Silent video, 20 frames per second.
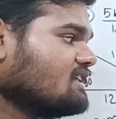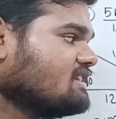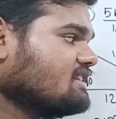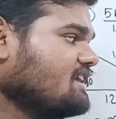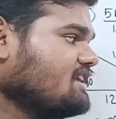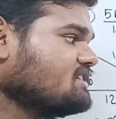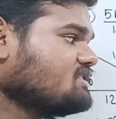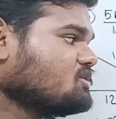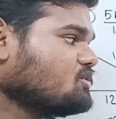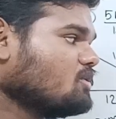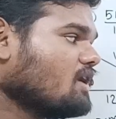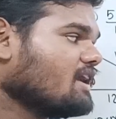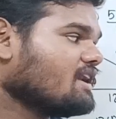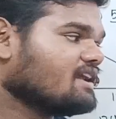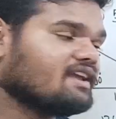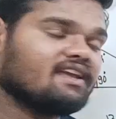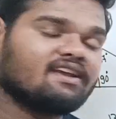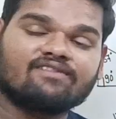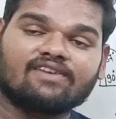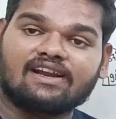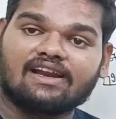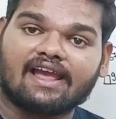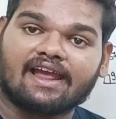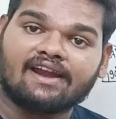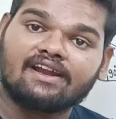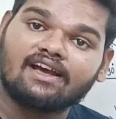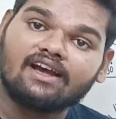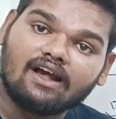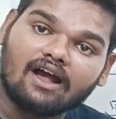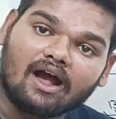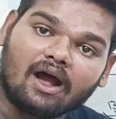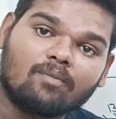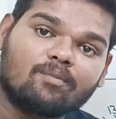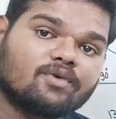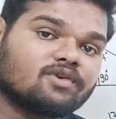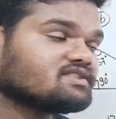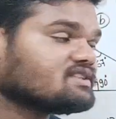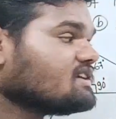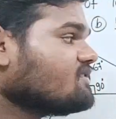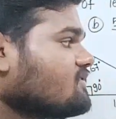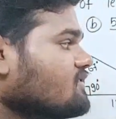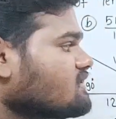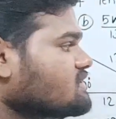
These two are equal and opposite